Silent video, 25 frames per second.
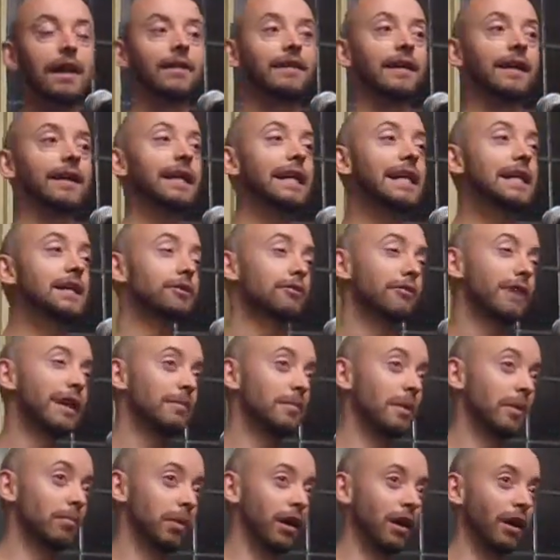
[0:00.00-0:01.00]
They need
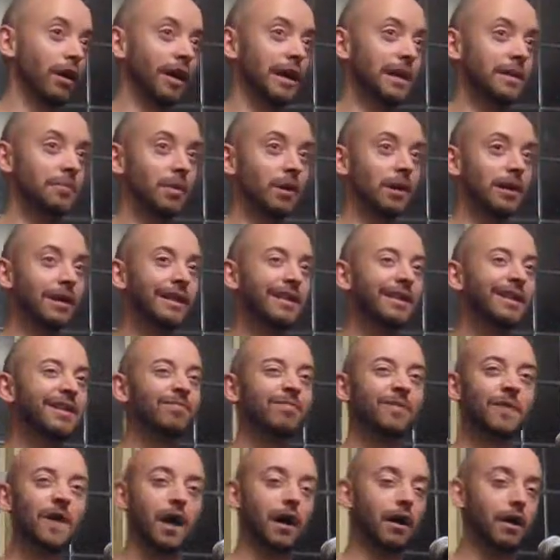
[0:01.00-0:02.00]
cream applied, but
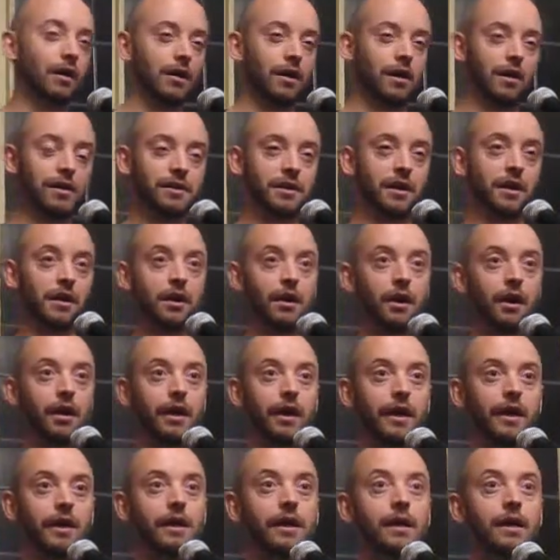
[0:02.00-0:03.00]
can't ask a
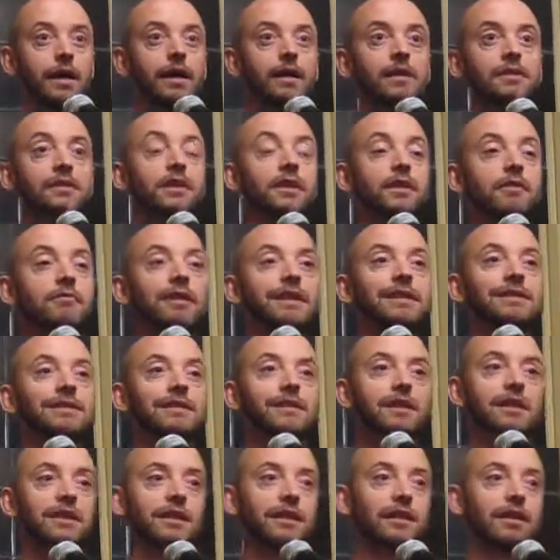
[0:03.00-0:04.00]
guy, so the
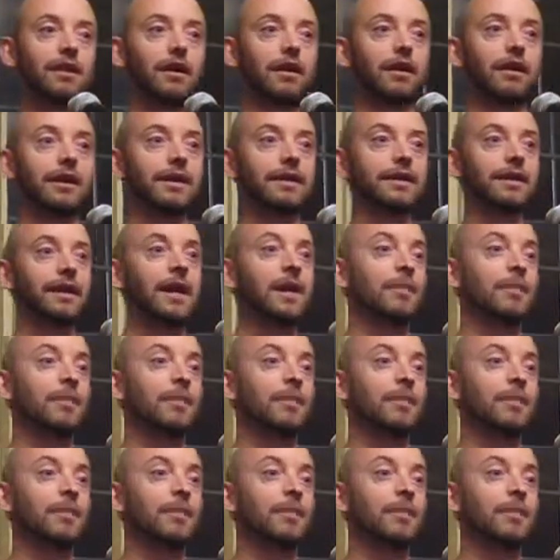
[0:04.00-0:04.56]
risks are denied.